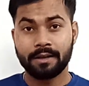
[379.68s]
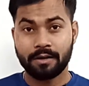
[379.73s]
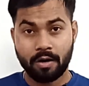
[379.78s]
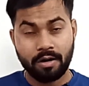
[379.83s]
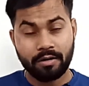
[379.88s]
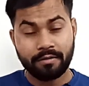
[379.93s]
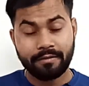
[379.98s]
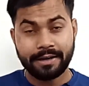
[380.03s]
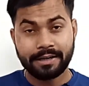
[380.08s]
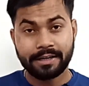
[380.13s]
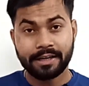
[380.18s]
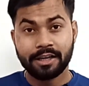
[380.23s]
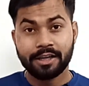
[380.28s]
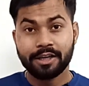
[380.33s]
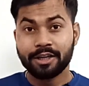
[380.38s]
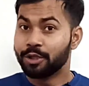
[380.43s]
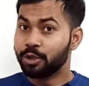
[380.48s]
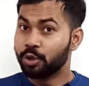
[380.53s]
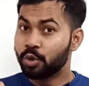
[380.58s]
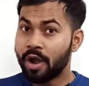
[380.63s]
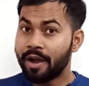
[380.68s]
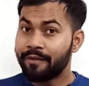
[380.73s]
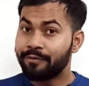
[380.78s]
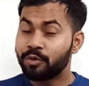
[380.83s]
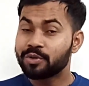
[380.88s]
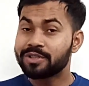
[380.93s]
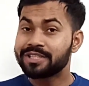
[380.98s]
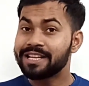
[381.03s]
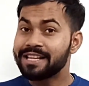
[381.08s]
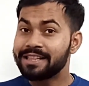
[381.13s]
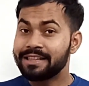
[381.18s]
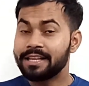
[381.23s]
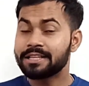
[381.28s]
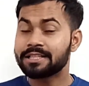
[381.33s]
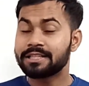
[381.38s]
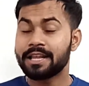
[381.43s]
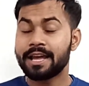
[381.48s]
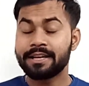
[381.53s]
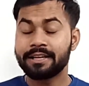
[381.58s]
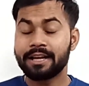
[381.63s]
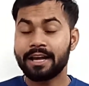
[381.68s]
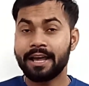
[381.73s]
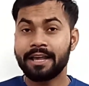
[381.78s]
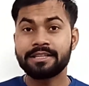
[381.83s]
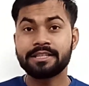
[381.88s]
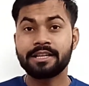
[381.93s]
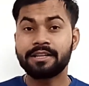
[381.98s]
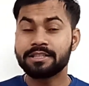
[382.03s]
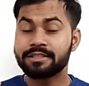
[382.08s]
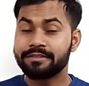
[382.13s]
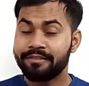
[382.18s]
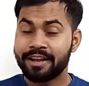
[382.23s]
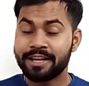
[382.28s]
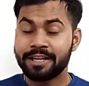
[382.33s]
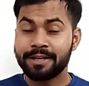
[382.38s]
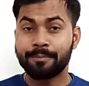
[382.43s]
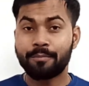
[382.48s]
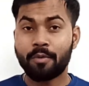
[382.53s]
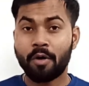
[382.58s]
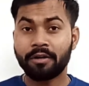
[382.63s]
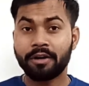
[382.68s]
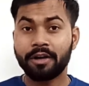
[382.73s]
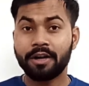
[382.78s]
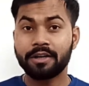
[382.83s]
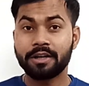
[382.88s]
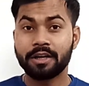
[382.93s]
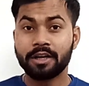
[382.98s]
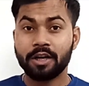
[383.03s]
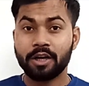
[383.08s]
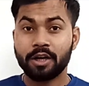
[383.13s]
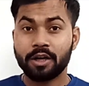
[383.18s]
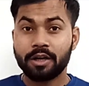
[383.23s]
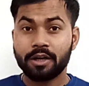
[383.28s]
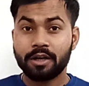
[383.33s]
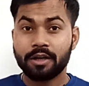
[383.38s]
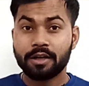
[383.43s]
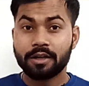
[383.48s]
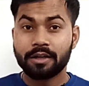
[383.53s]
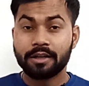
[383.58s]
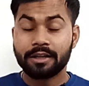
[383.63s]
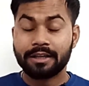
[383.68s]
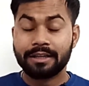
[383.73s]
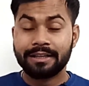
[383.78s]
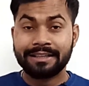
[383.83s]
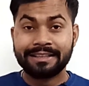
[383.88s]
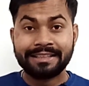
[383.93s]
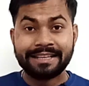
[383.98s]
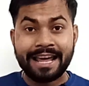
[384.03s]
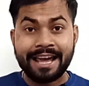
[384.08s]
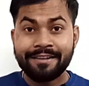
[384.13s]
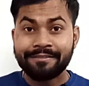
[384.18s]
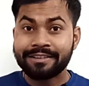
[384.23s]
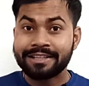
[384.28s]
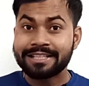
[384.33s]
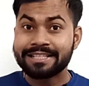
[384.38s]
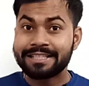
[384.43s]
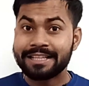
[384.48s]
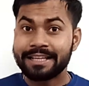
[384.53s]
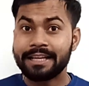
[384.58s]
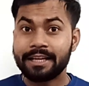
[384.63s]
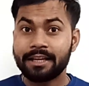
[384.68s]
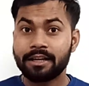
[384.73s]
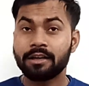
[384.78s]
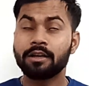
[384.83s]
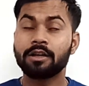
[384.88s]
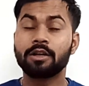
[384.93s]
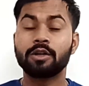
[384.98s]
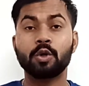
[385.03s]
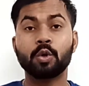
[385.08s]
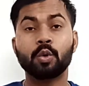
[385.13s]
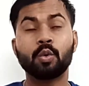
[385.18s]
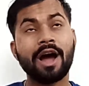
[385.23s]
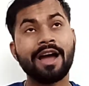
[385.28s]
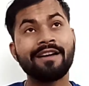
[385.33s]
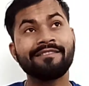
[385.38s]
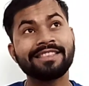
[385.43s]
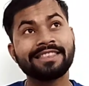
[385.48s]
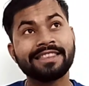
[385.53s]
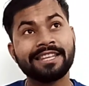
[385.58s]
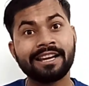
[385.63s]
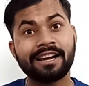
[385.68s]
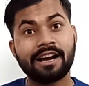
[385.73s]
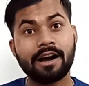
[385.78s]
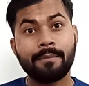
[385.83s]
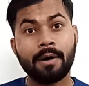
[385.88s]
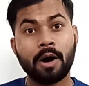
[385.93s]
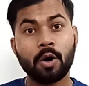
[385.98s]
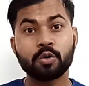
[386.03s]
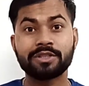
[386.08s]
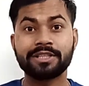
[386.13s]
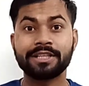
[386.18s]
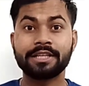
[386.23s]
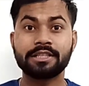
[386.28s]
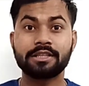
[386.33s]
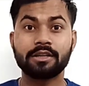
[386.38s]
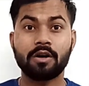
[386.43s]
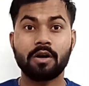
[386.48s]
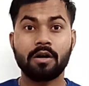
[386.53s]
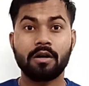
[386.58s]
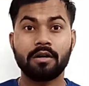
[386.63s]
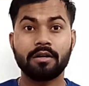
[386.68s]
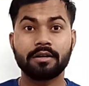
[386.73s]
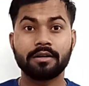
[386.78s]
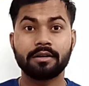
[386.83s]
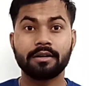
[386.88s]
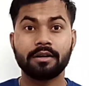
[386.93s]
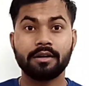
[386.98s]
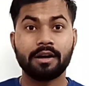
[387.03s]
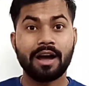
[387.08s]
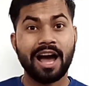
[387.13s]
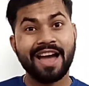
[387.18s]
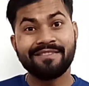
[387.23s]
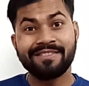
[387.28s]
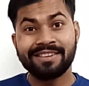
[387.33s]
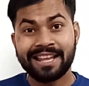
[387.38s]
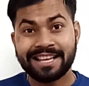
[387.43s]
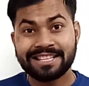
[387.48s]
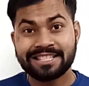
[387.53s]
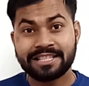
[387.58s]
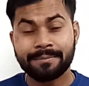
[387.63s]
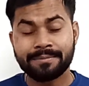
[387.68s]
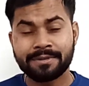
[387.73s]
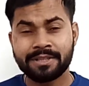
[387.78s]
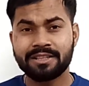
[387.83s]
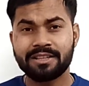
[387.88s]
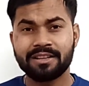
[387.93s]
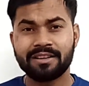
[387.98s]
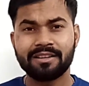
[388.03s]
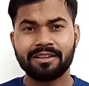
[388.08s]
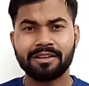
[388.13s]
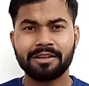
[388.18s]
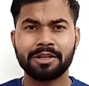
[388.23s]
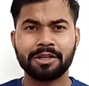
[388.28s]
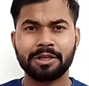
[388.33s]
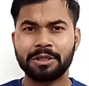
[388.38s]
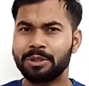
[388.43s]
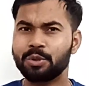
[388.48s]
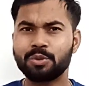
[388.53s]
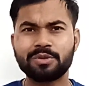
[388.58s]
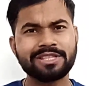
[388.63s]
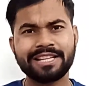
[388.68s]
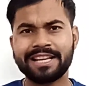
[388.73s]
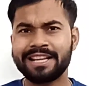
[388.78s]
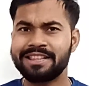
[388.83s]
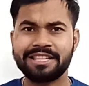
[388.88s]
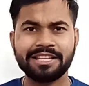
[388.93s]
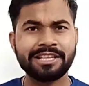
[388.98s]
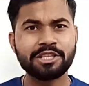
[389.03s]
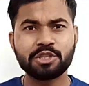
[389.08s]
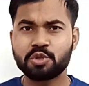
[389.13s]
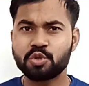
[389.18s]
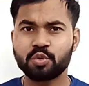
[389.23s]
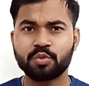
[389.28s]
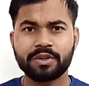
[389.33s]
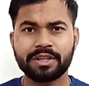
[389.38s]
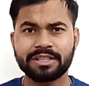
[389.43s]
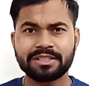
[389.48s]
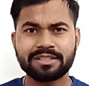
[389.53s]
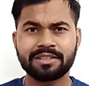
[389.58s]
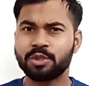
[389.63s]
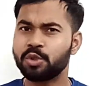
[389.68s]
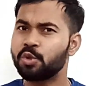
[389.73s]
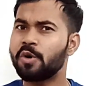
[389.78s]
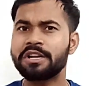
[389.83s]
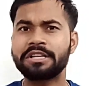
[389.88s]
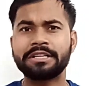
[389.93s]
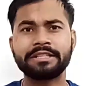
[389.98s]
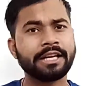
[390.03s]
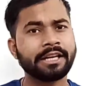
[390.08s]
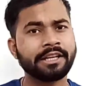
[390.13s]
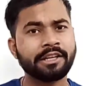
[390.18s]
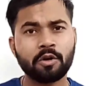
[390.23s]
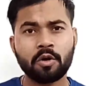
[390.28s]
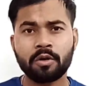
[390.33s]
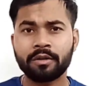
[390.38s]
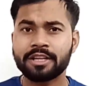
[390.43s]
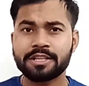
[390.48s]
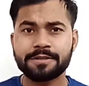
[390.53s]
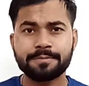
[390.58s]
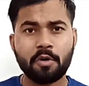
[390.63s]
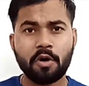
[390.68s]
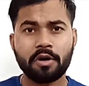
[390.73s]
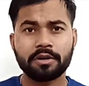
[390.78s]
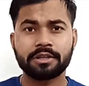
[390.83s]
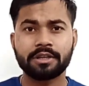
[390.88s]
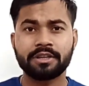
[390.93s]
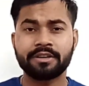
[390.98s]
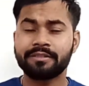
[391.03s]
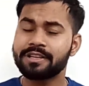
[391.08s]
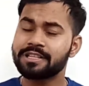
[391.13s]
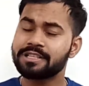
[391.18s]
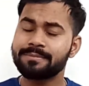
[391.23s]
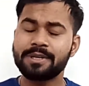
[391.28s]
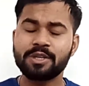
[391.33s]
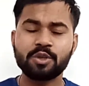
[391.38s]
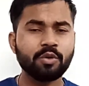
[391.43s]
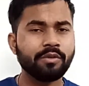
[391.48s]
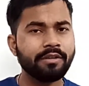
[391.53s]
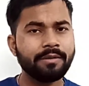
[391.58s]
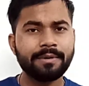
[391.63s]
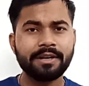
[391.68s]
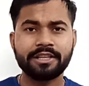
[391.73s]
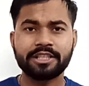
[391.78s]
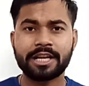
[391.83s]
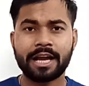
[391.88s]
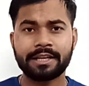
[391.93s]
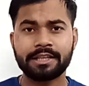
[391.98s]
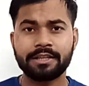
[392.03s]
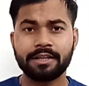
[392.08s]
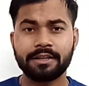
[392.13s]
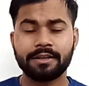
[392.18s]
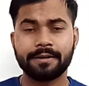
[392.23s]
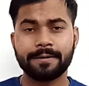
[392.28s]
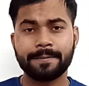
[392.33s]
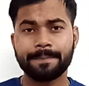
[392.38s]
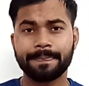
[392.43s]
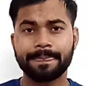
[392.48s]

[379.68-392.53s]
All right, you have to say this line, guys. It is very important. Never say no, I will think about it, or I will accept it. You say these two words, you are rejected on the spot. Trust me, you will be rejected,